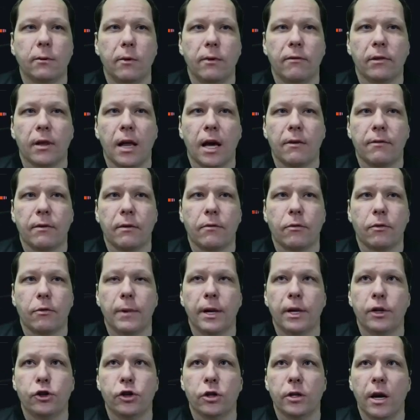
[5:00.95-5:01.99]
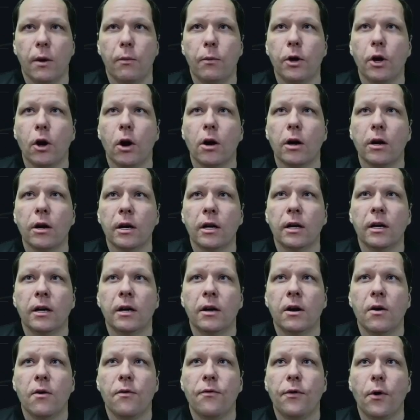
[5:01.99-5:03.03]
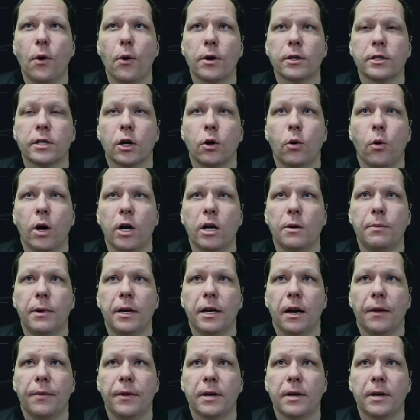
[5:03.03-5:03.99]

We have a lot of information, and we are focusing quite a bit on this